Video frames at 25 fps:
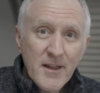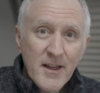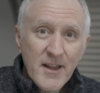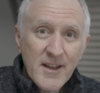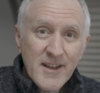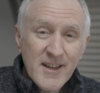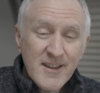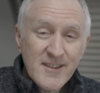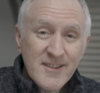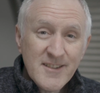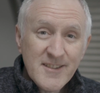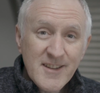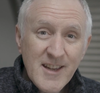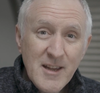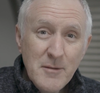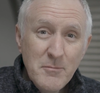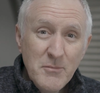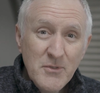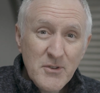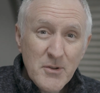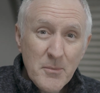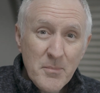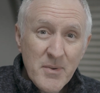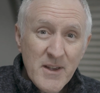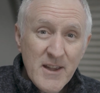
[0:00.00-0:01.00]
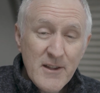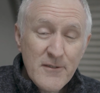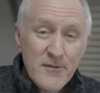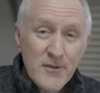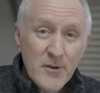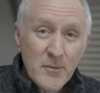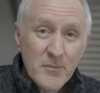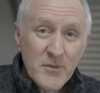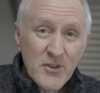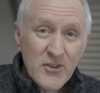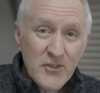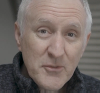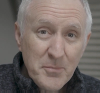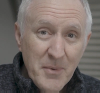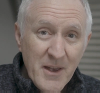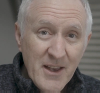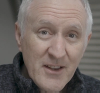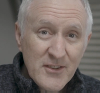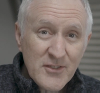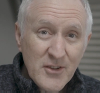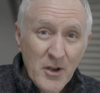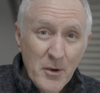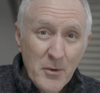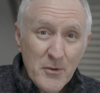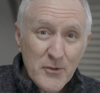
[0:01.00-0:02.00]
And it seemed to be from the
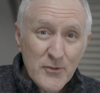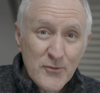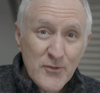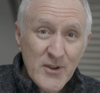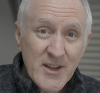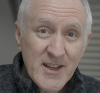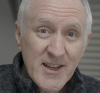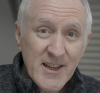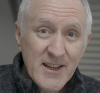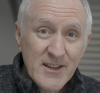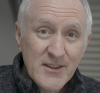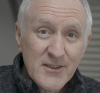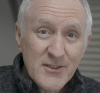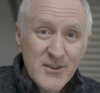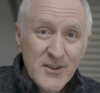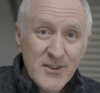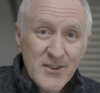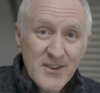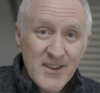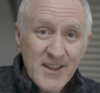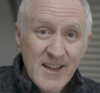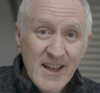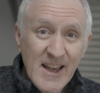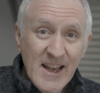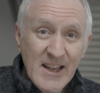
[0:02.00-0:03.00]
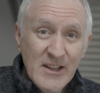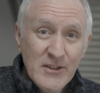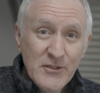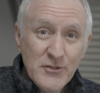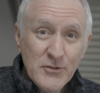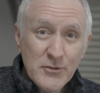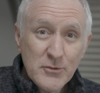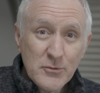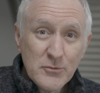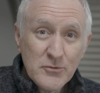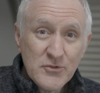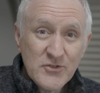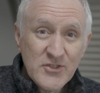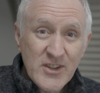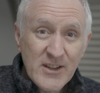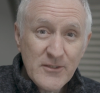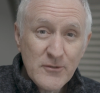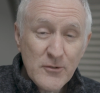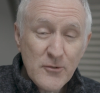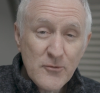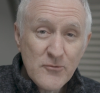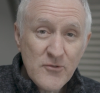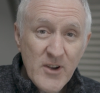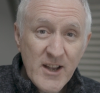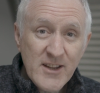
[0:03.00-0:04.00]
specs I was reading that the actual
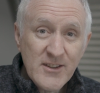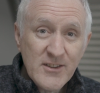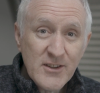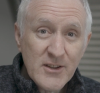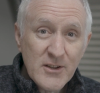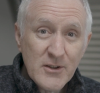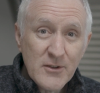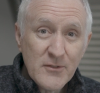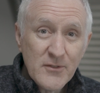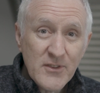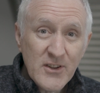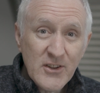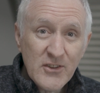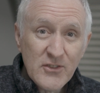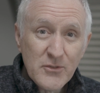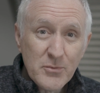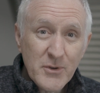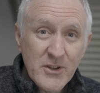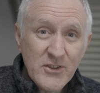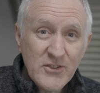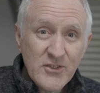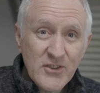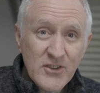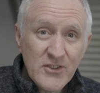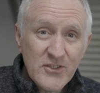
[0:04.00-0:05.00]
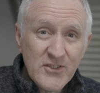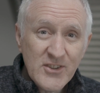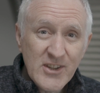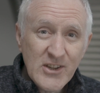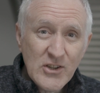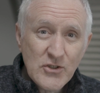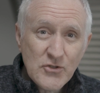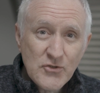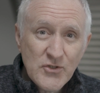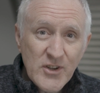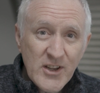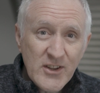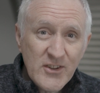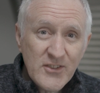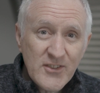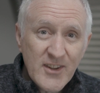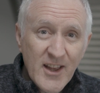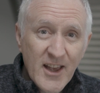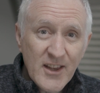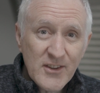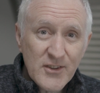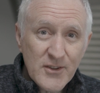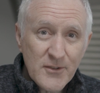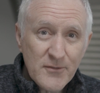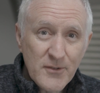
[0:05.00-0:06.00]
general rating of the switches
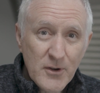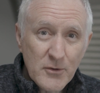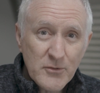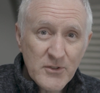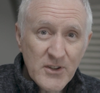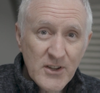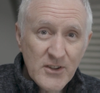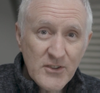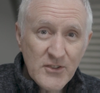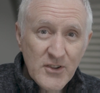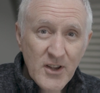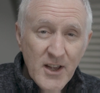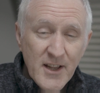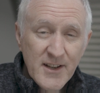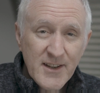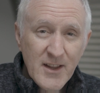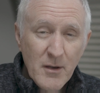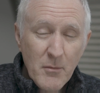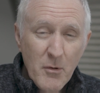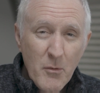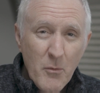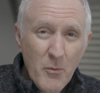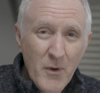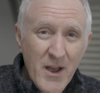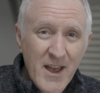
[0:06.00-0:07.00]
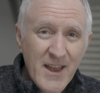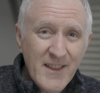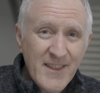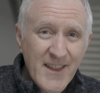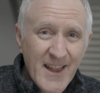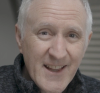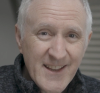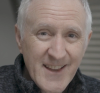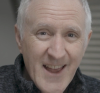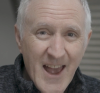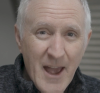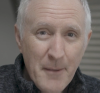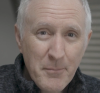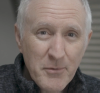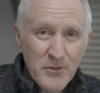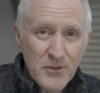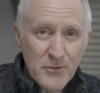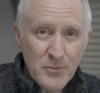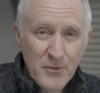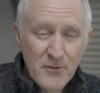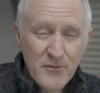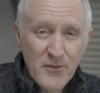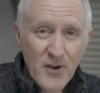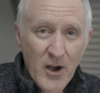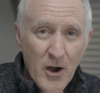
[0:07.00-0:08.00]
decreased as the voltage. Now I'm aware that
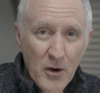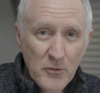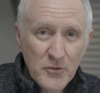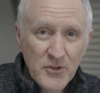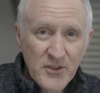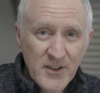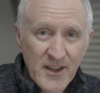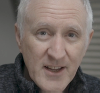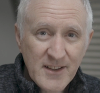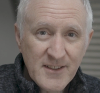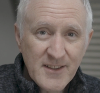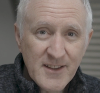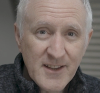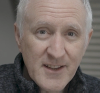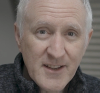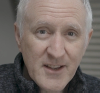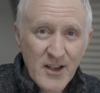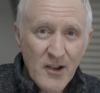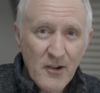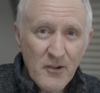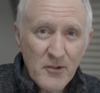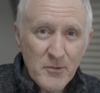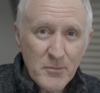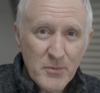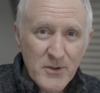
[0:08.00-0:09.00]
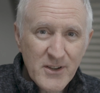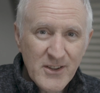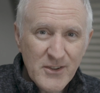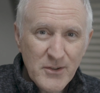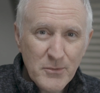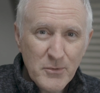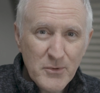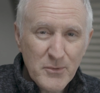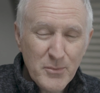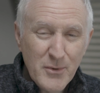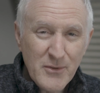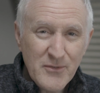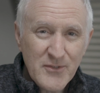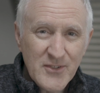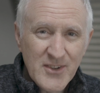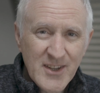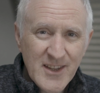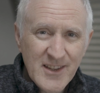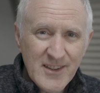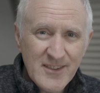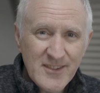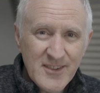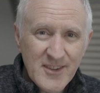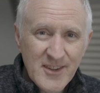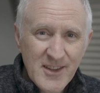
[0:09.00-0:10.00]
happens with alternating current, but this was with
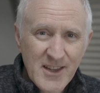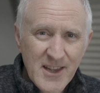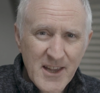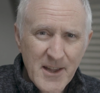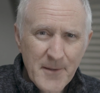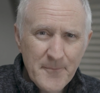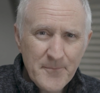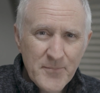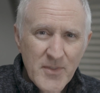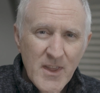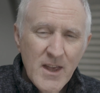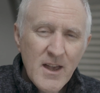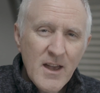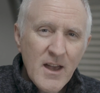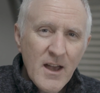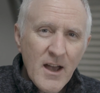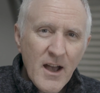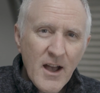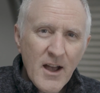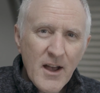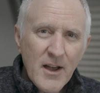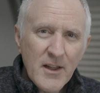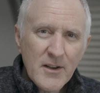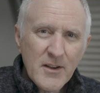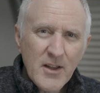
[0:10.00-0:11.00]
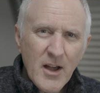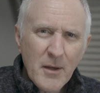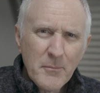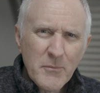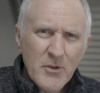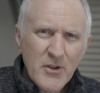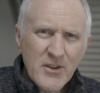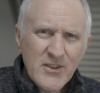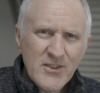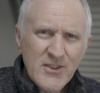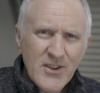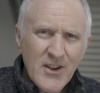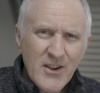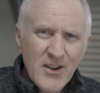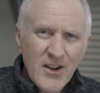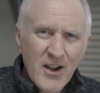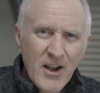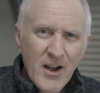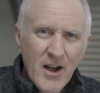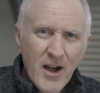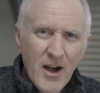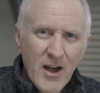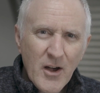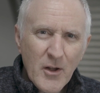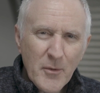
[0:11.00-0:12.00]
DC. And I'm not
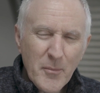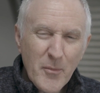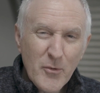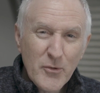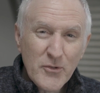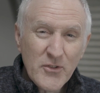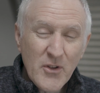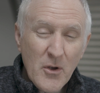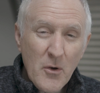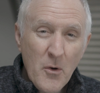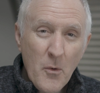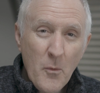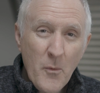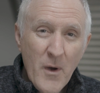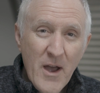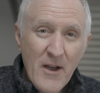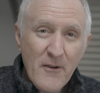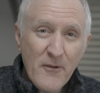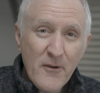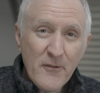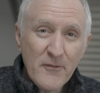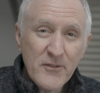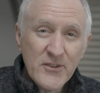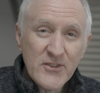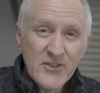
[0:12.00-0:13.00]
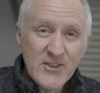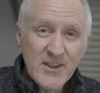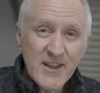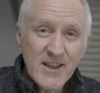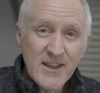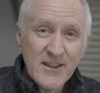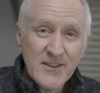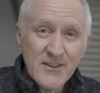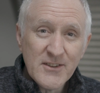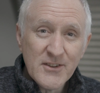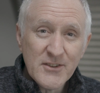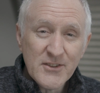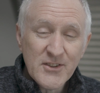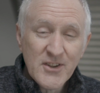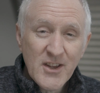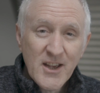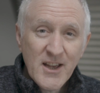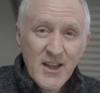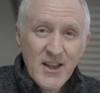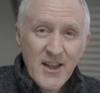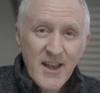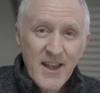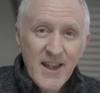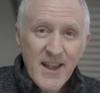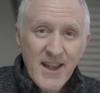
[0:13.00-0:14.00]
I'm also aware obviously that
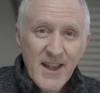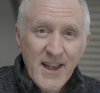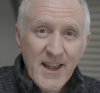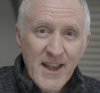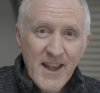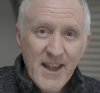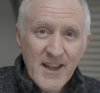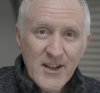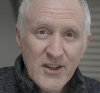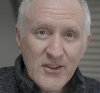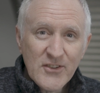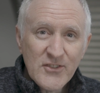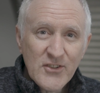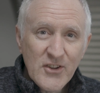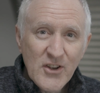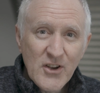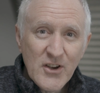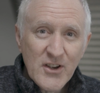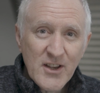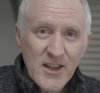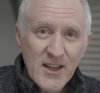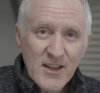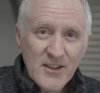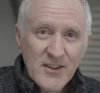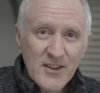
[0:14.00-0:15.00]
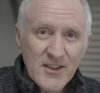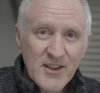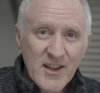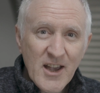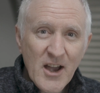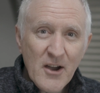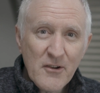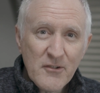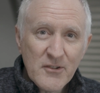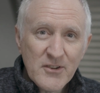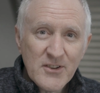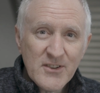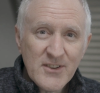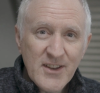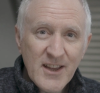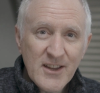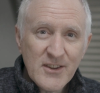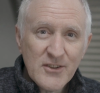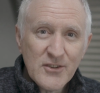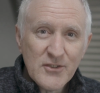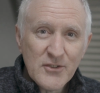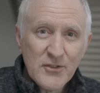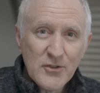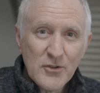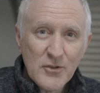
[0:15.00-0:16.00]
in a circuit the current
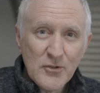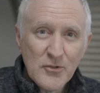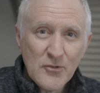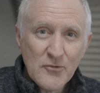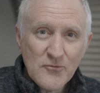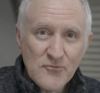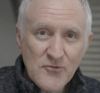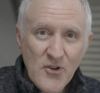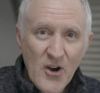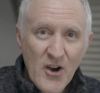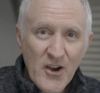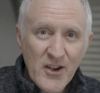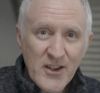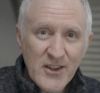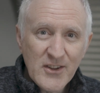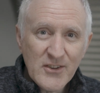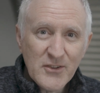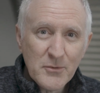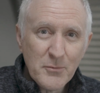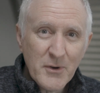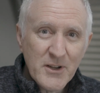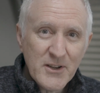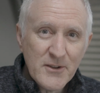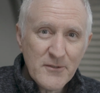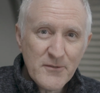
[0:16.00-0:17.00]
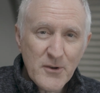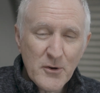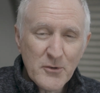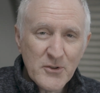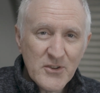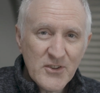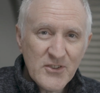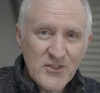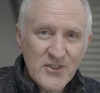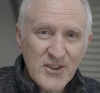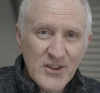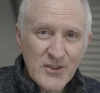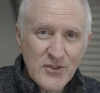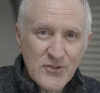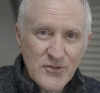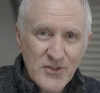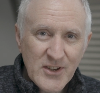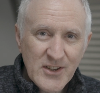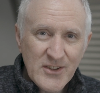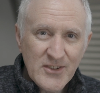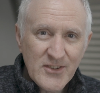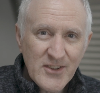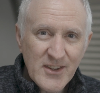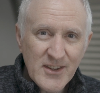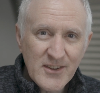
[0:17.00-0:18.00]
tends to rise when the voltage
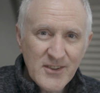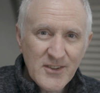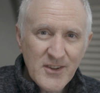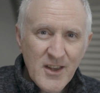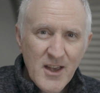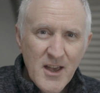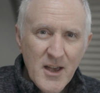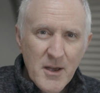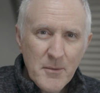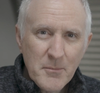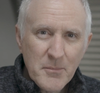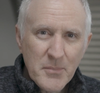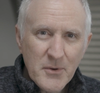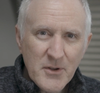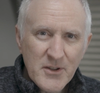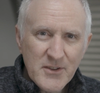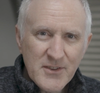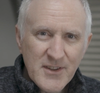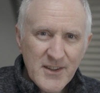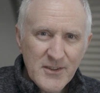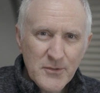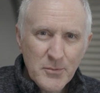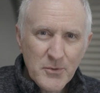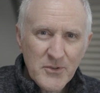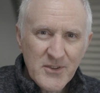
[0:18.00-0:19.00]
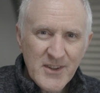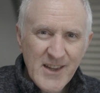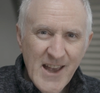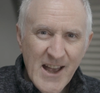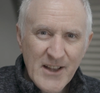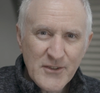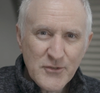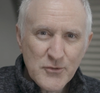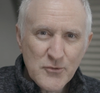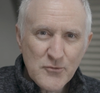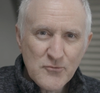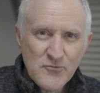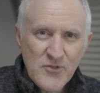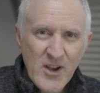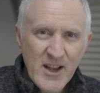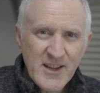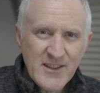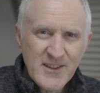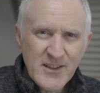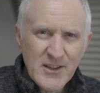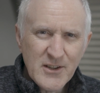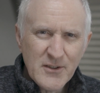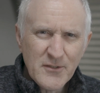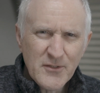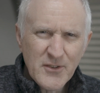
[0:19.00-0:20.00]
decreases but this was the actual
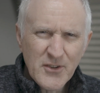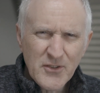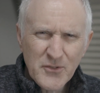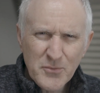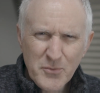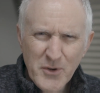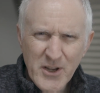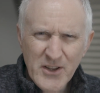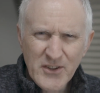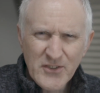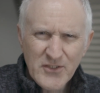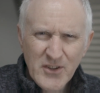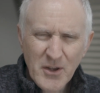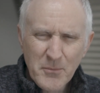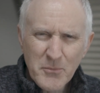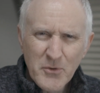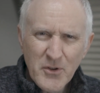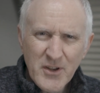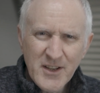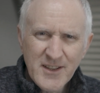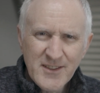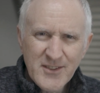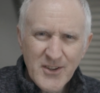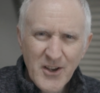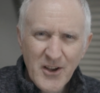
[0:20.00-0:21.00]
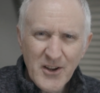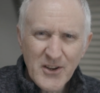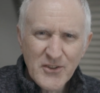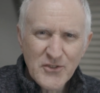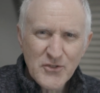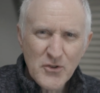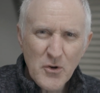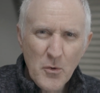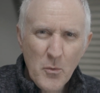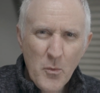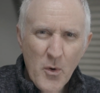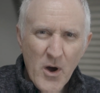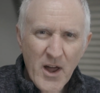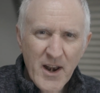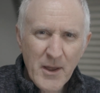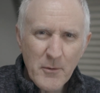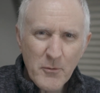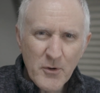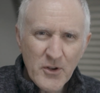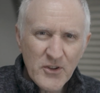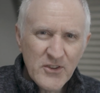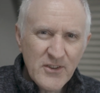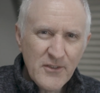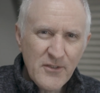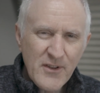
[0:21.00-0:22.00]
rating of the switch so I'm not entirely sure why
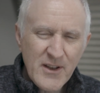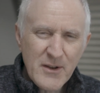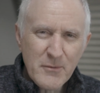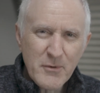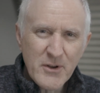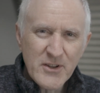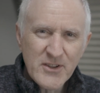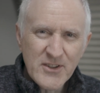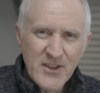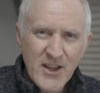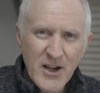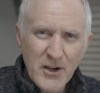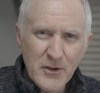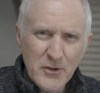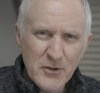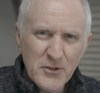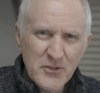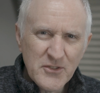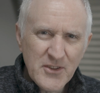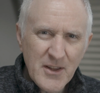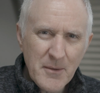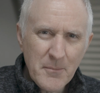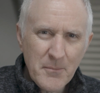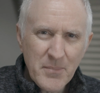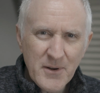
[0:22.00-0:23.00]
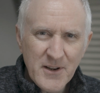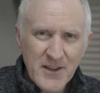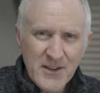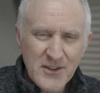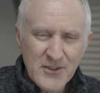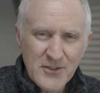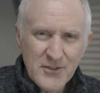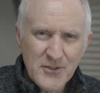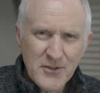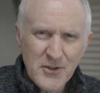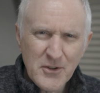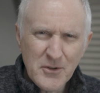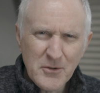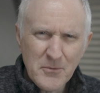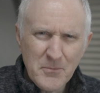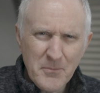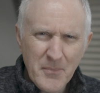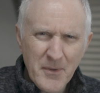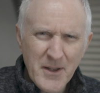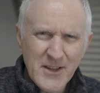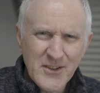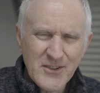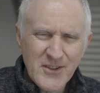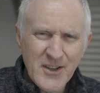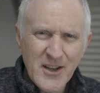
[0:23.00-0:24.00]
that was if anyone knows then please do
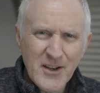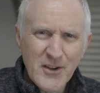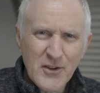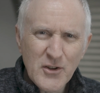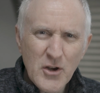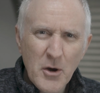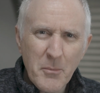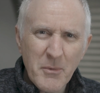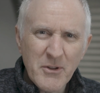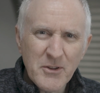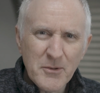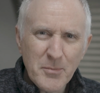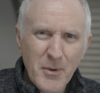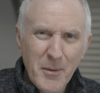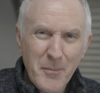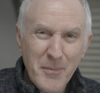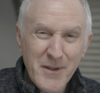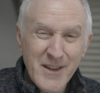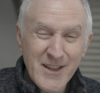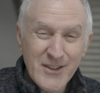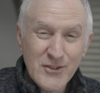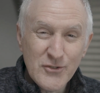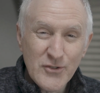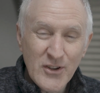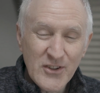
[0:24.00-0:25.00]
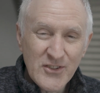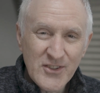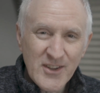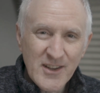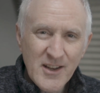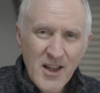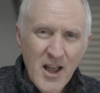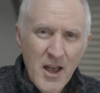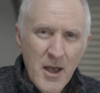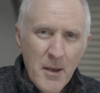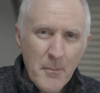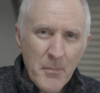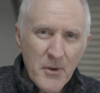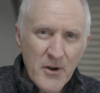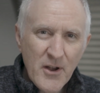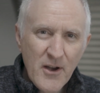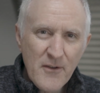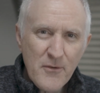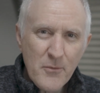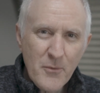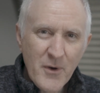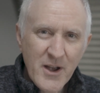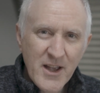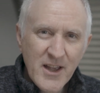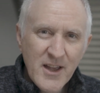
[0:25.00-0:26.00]
mention it in the comments I'll be interested but
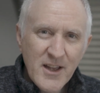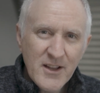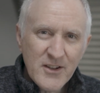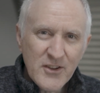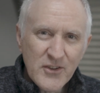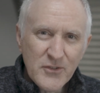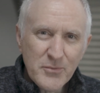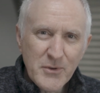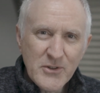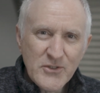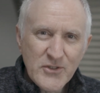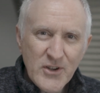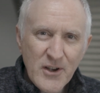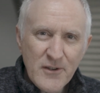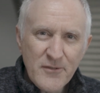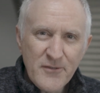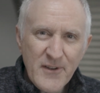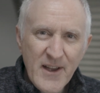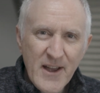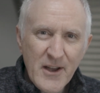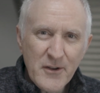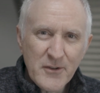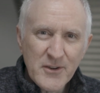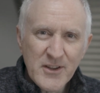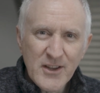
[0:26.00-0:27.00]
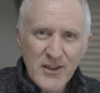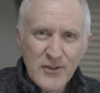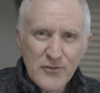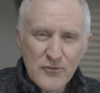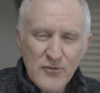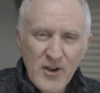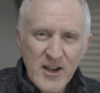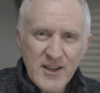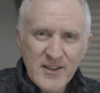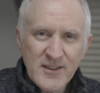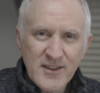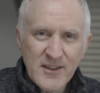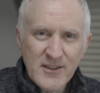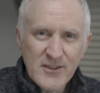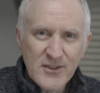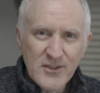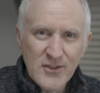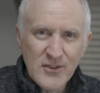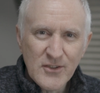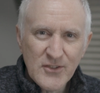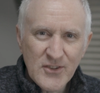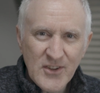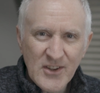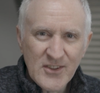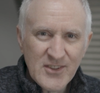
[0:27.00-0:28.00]
either way the switch I found is rated
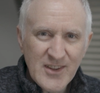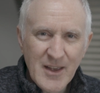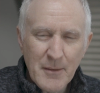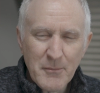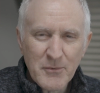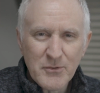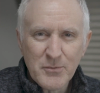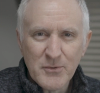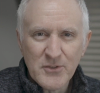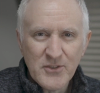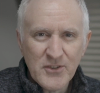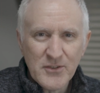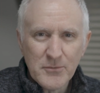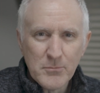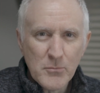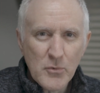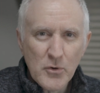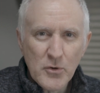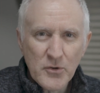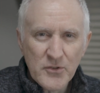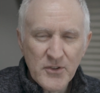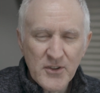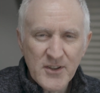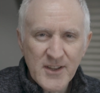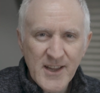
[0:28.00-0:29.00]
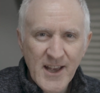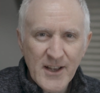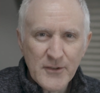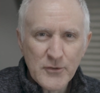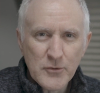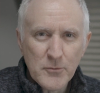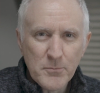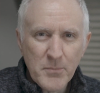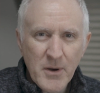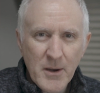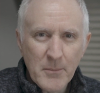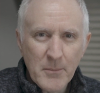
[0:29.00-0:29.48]
to 6 amps which is more than the actual